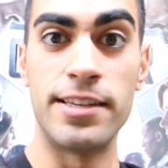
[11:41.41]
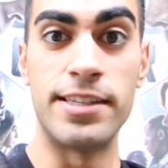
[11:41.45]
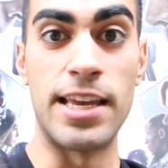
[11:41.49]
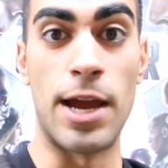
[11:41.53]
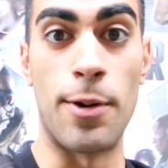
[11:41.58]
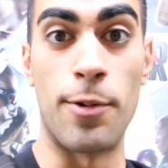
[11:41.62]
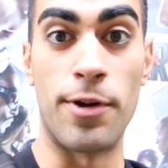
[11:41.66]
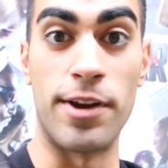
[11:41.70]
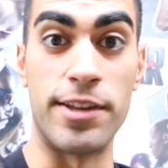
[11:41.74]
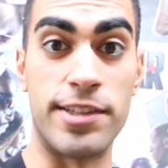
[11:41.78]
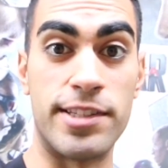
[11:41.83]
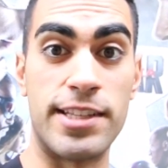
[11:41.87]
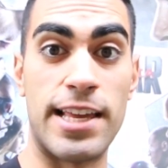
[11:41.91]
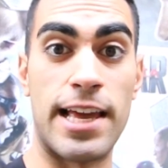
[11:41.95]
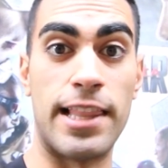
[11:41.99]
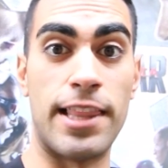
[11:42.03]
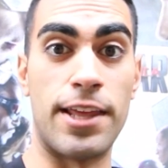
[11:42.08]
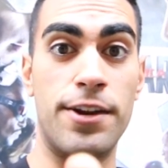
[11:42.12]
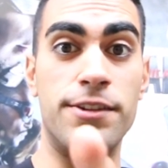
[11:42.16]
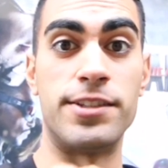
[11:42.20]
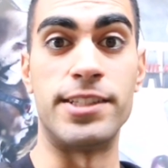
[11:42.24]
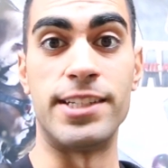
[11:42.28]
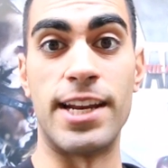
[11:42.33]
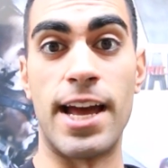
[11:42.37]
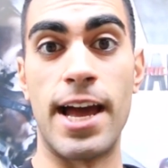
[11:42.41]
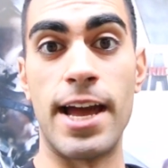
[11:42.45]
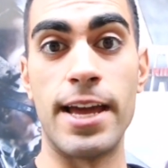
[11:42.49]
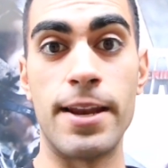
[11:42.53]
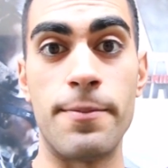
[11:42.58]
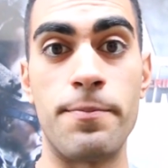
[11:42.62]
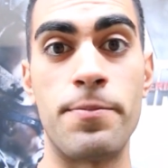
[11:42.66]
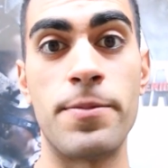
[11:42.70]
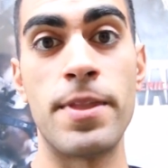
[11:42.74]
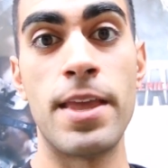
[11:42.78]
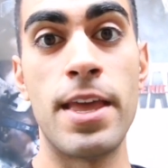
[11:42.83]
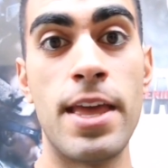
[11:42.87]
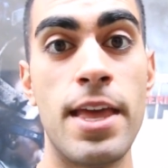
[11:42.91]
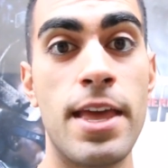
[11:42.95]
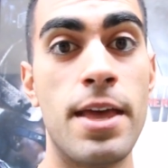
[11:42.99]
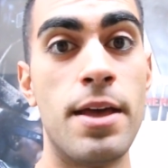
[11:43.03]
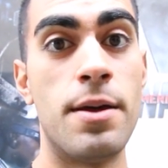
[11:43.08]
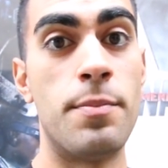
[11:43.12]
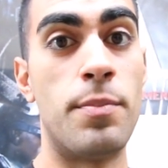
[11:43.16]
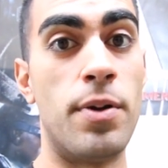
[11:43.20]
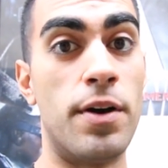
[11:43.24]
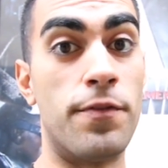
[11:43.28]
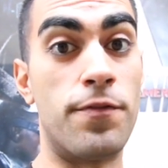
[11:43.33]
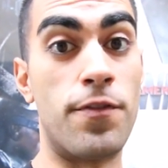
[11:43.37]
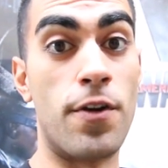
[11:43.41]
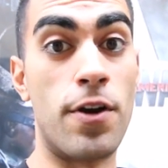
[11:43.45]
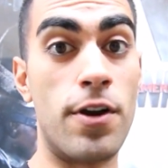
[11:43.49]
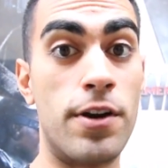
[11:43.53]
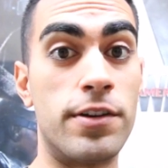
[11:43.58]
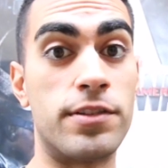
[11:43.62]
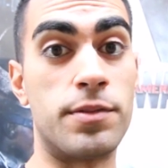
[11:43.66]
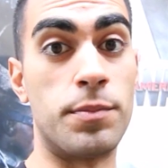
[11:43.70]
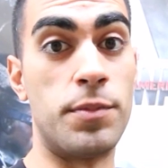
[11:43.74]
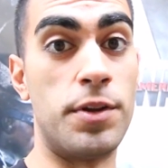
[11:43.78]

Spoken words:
Yeah, we're gonna see that later tonight. But first,